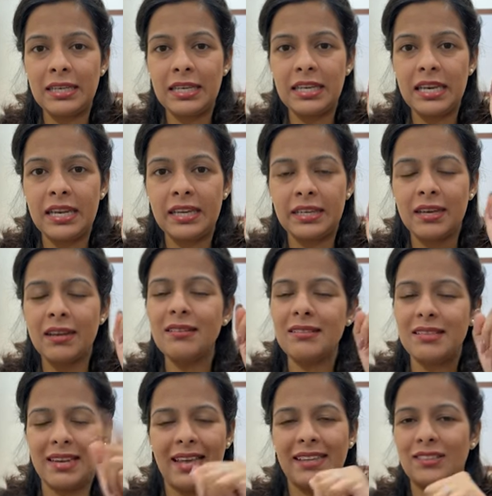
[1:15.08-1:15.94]
key
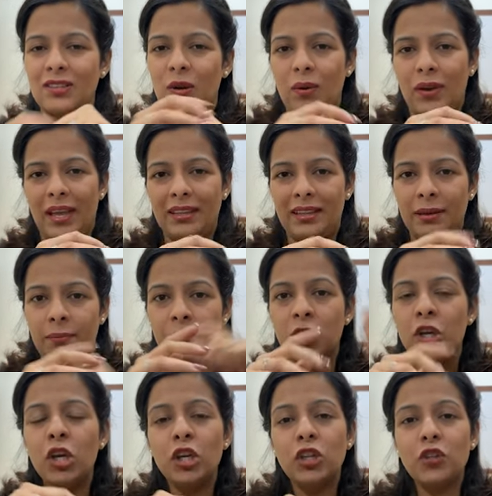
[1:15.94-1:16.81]
areas? Let's look at them.
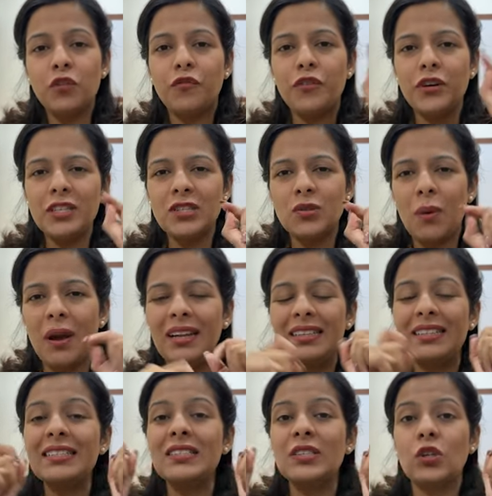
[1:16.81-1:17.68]
The first one
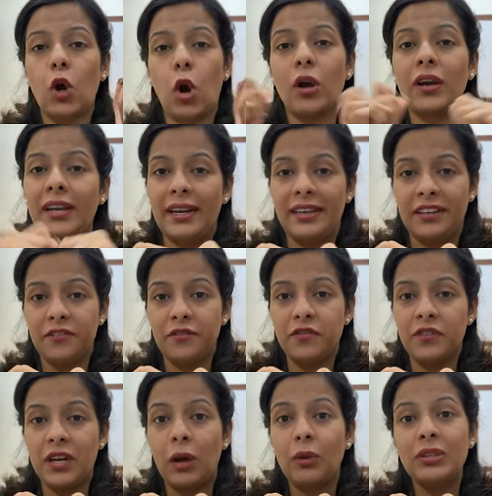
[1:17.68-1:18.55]
is cognitive.
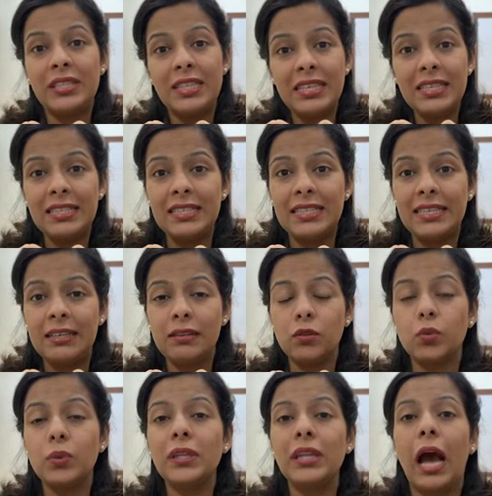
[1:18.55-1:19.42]
Now this
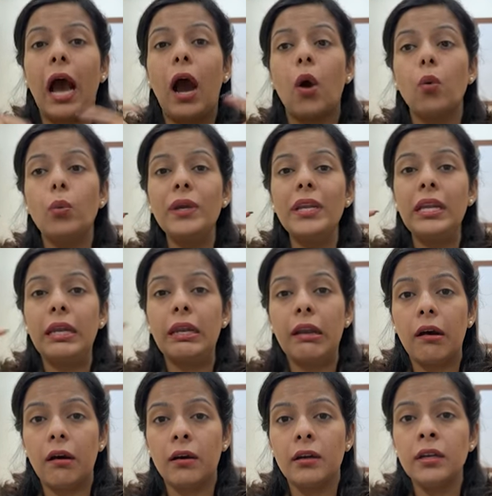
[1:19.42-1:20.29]
deals with how we
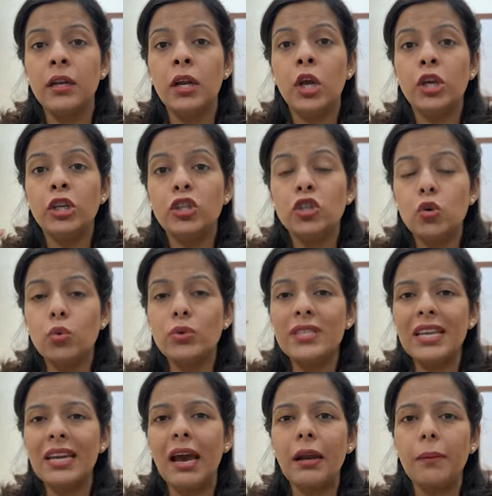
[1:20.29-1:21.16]
learn
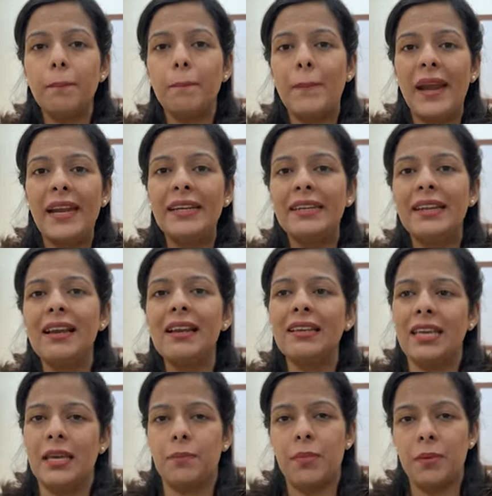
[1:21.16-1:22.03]
using our mental
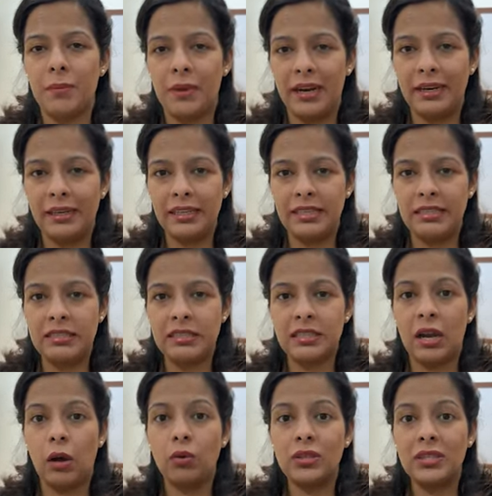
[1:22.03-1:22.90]
capabilities.
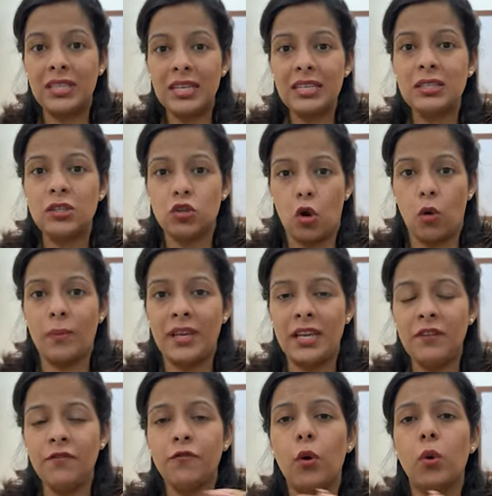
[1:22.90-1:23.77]
Now this
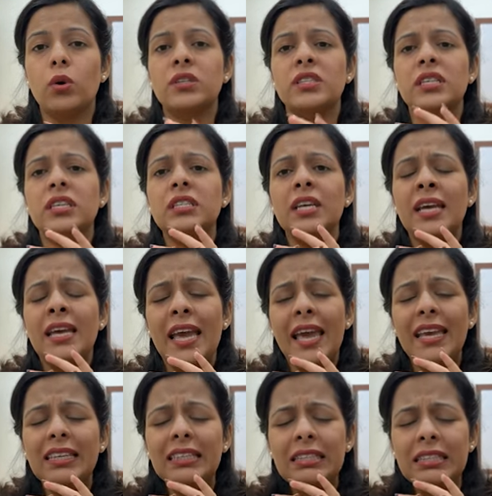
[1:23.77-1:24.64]
domain focuses
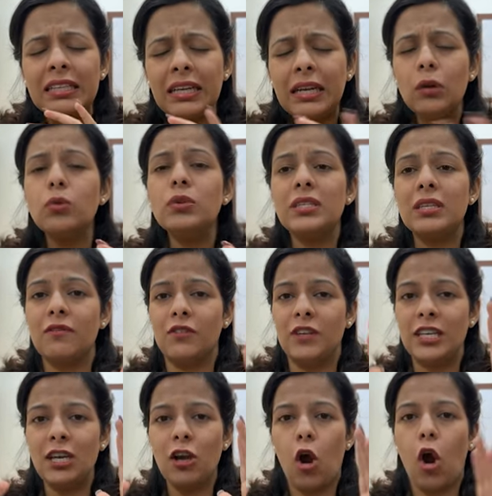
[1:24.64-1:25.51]

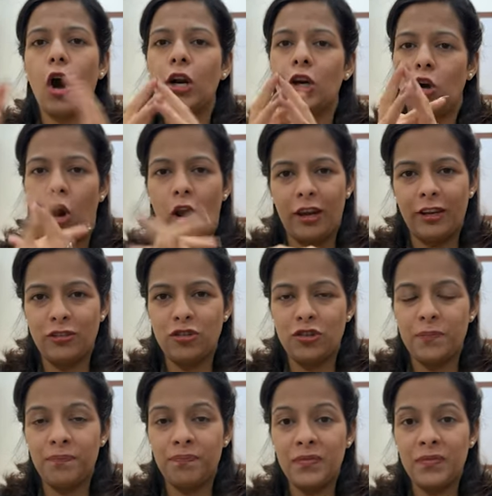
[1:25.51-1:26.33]
exclusively on knowledge.